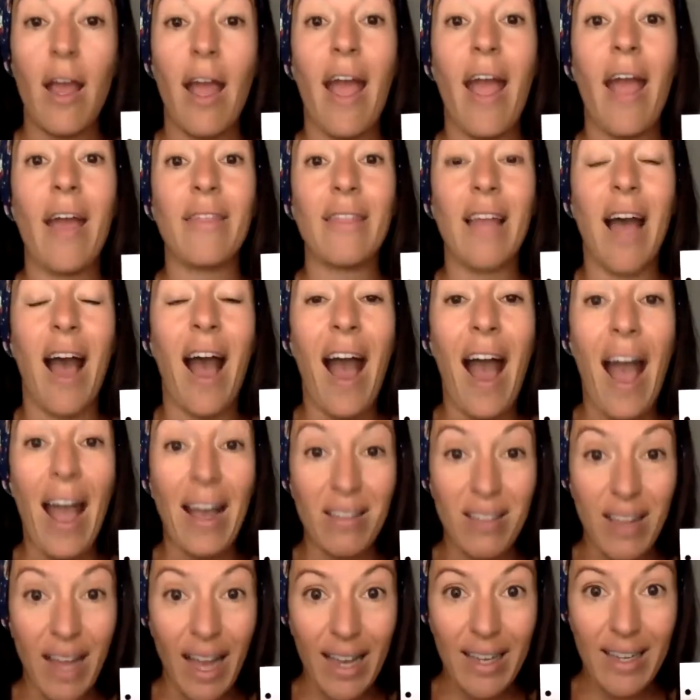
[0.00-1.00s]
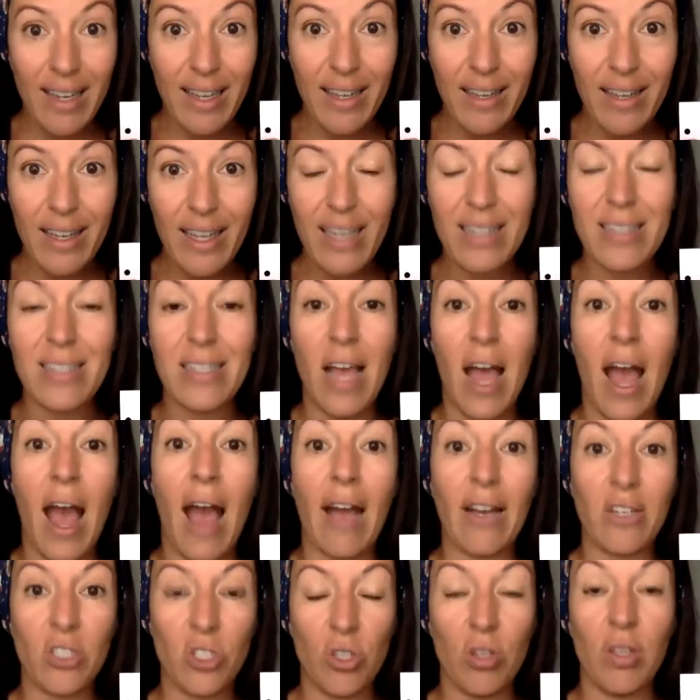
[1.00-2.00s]
And the highlighted is
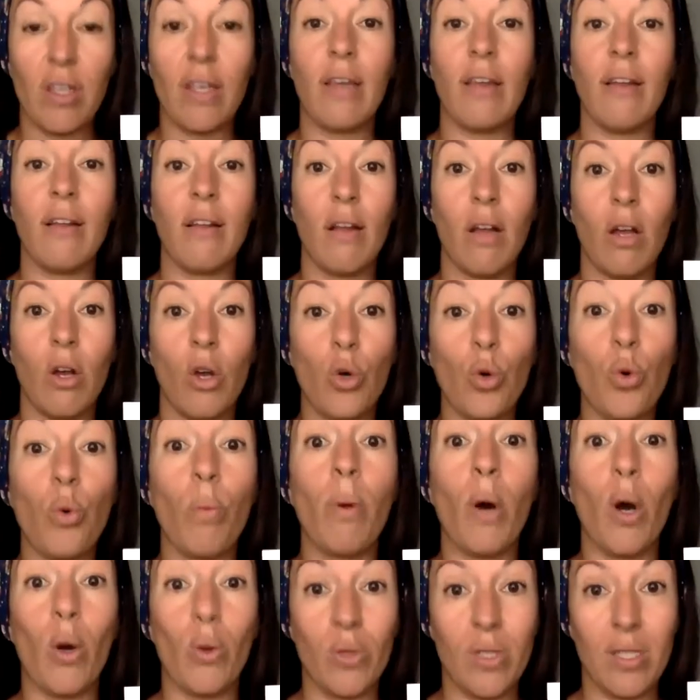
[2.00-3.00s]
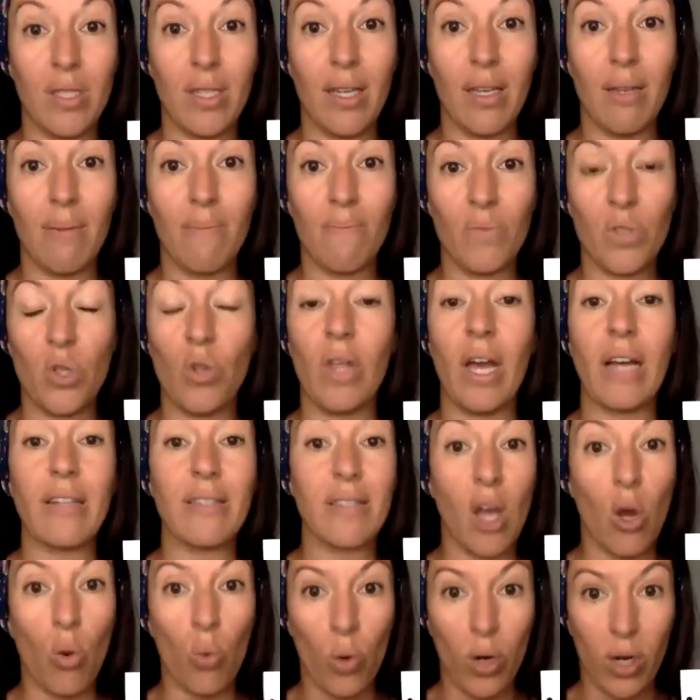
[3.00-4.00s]
actually who posted. So that's
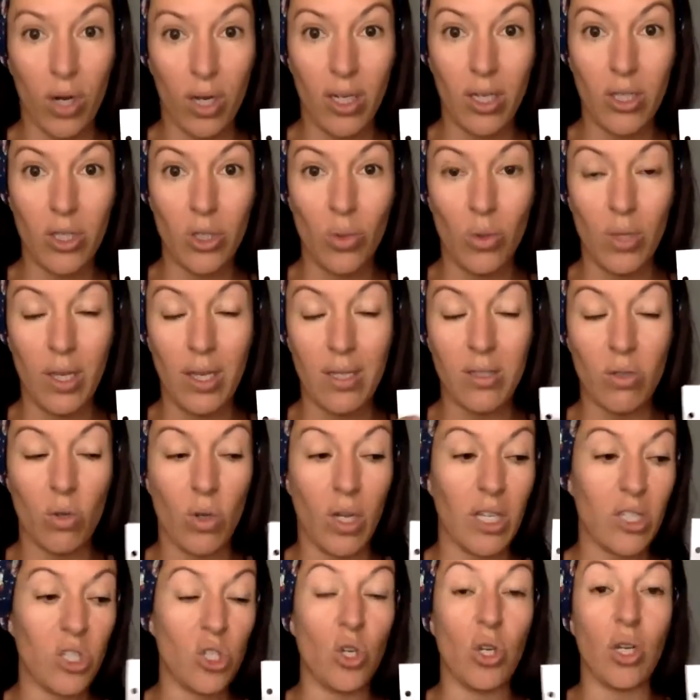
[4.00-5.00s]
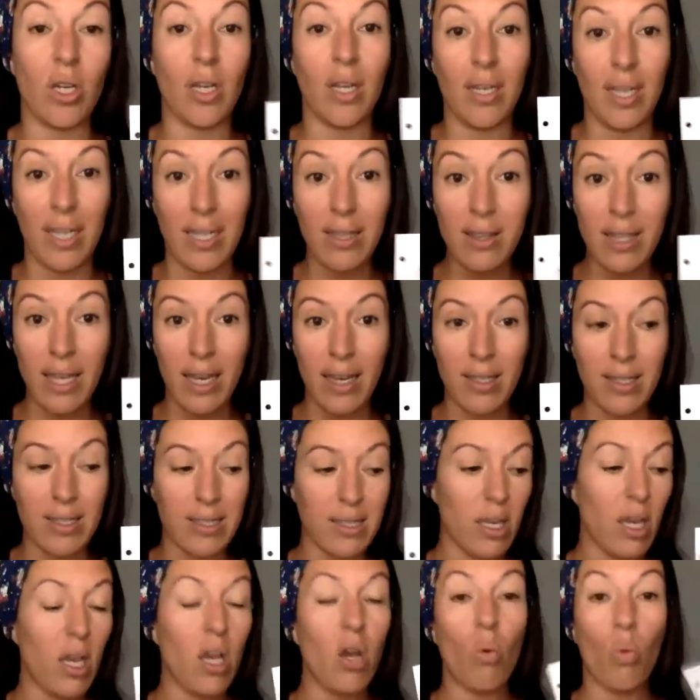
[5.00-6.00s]
how we're going to do this. Okay. So you're going to need this.
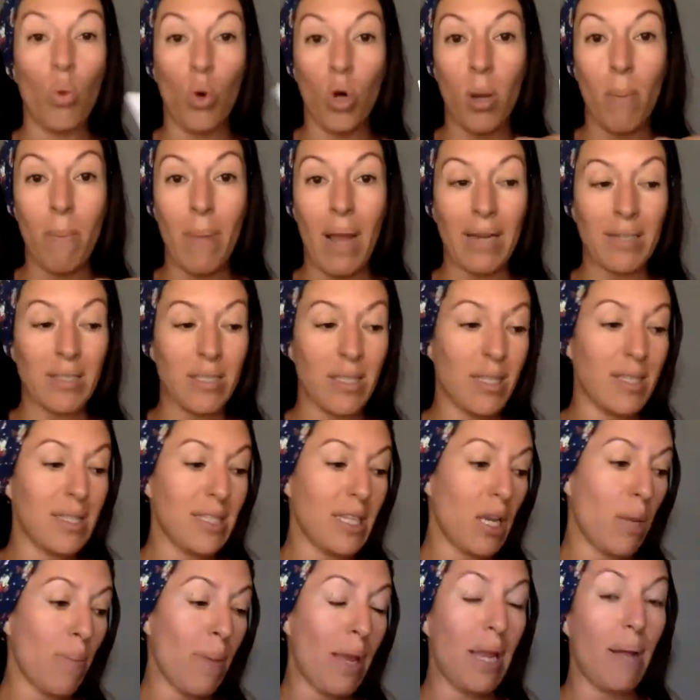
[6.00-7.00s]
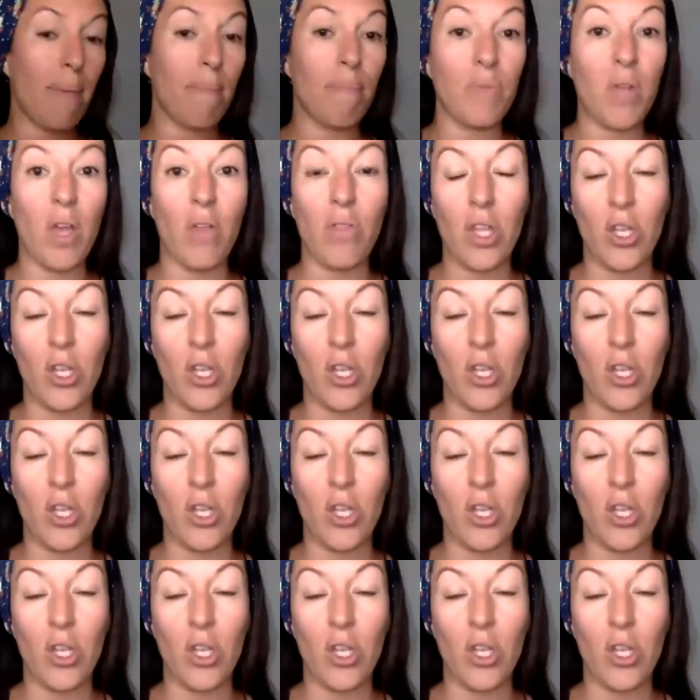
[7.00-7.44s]
We'll come back to this in a minute. And